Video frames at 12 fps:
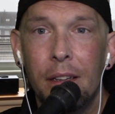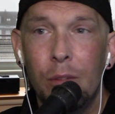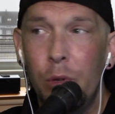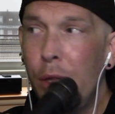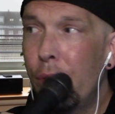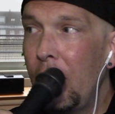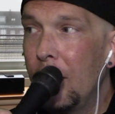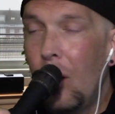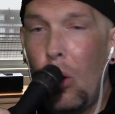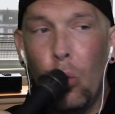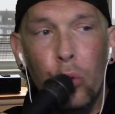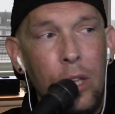What do you think?
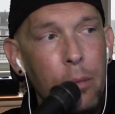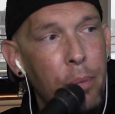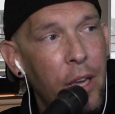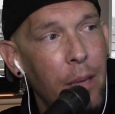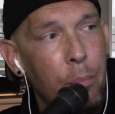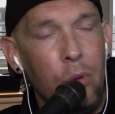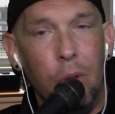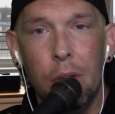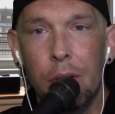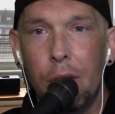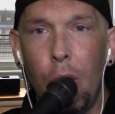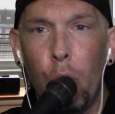Only
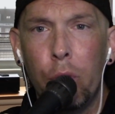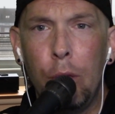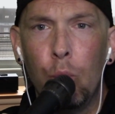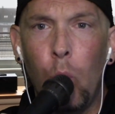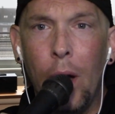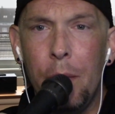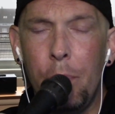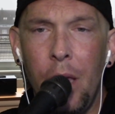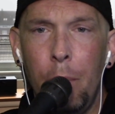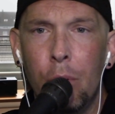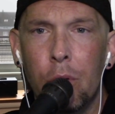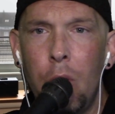people, only white
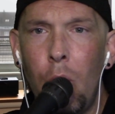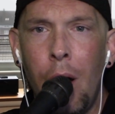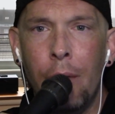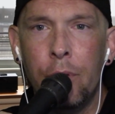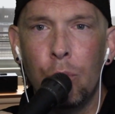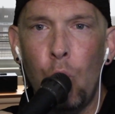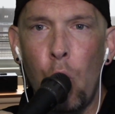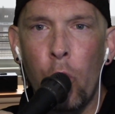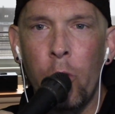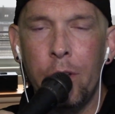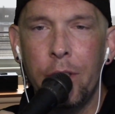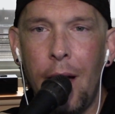people go off to
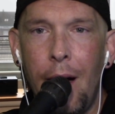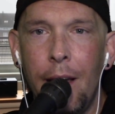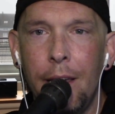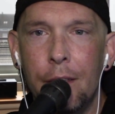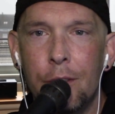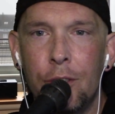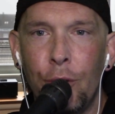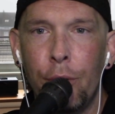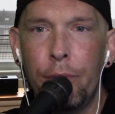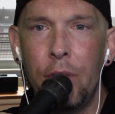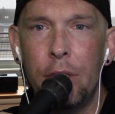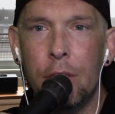war and die and
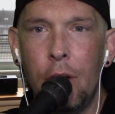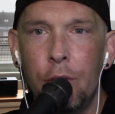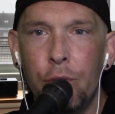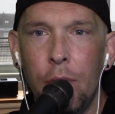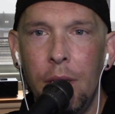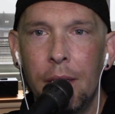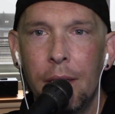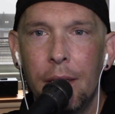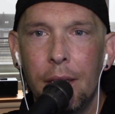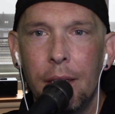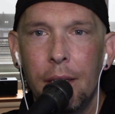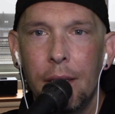serve for this country?
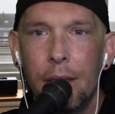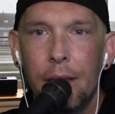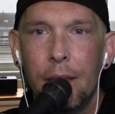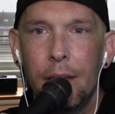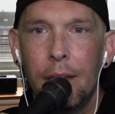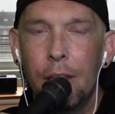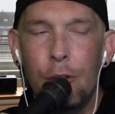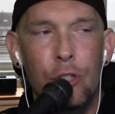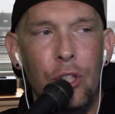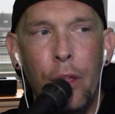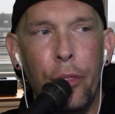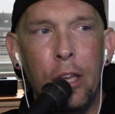
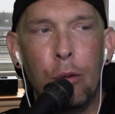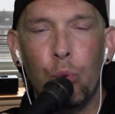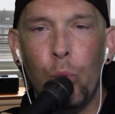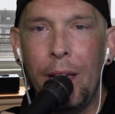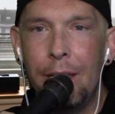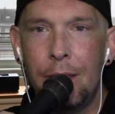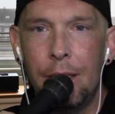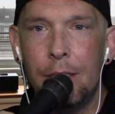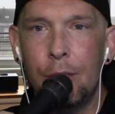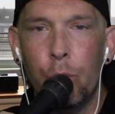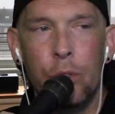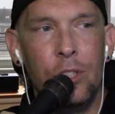There's nothing
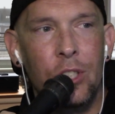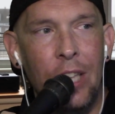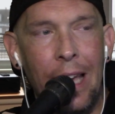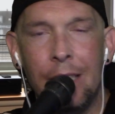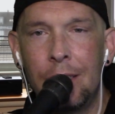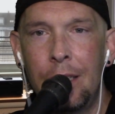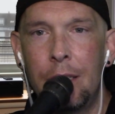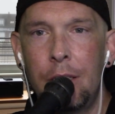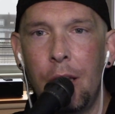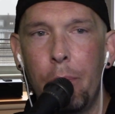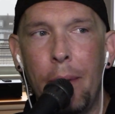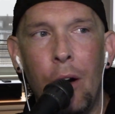racist or
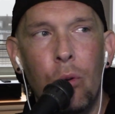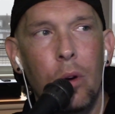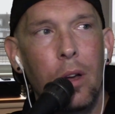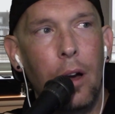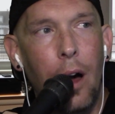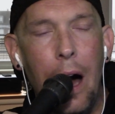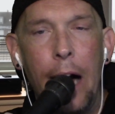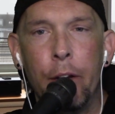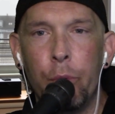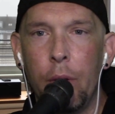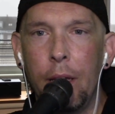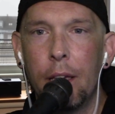sexist about
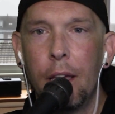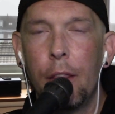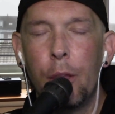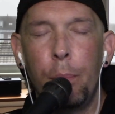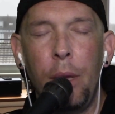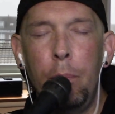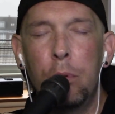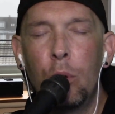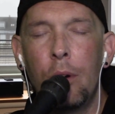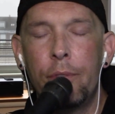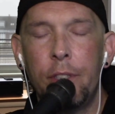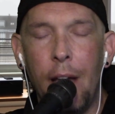honoring the people
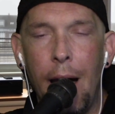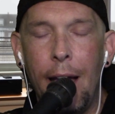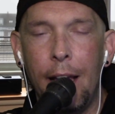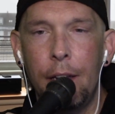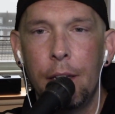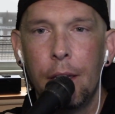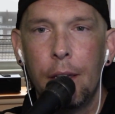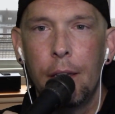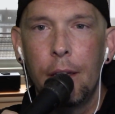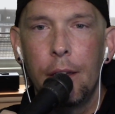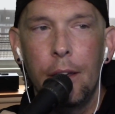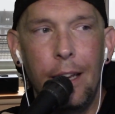who have died
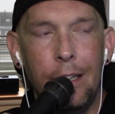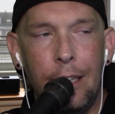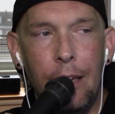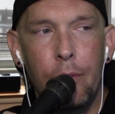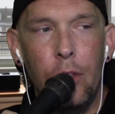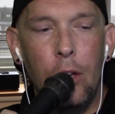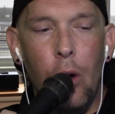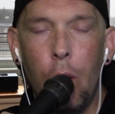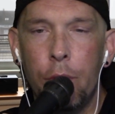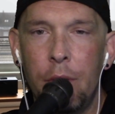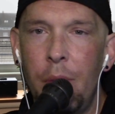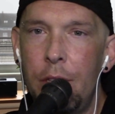and given the
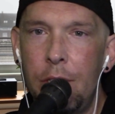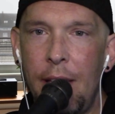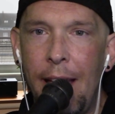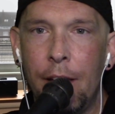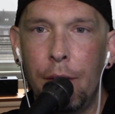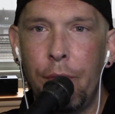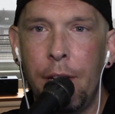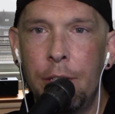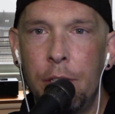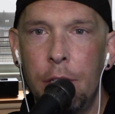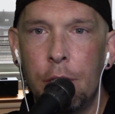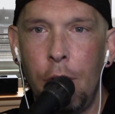ultimate
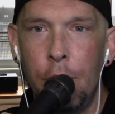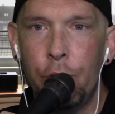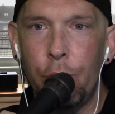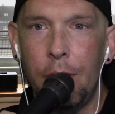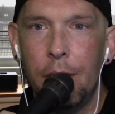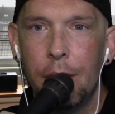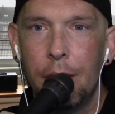sacrifice to this country.